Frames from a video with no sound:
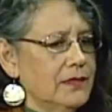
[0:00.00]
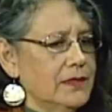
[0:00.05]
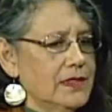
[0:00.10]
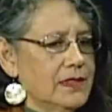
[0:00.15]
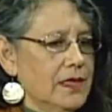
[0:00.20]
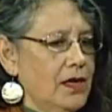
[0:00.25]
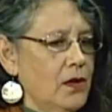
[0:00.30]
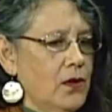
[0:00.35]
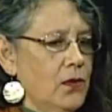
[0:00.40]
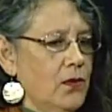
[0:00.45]

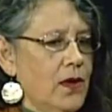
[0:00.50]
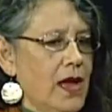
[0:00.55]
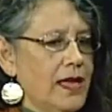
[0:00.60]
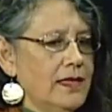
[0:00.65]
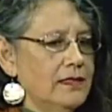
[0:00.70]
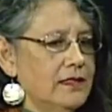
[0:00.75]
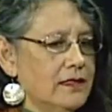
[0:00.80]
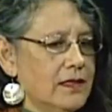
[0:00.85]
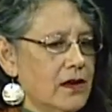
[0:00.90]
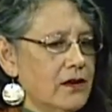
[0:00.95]
So I
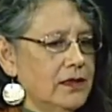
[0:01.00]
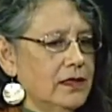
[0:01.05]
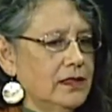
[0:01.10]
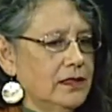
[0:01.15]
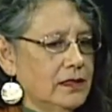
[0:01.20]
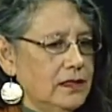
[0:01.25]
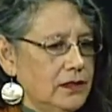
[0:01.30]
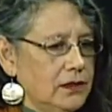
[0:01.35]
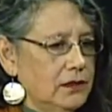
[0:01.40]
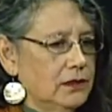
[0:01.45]

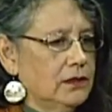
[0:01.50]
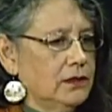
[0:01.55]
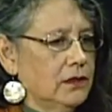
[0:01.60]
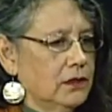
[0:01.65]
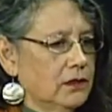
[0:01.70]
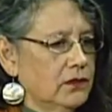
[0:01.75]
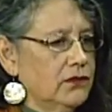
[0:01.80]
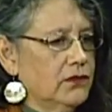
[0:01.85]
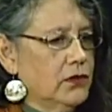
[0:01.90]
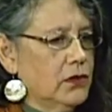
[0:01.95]
started to
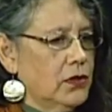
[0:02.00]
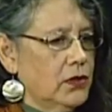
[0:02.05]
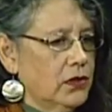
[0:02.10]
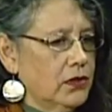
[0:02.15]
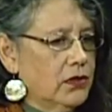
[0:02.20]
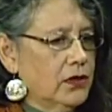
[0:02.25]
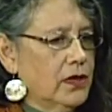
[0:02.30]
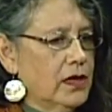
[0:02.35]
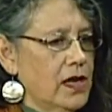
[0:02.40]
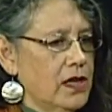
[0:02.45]
look for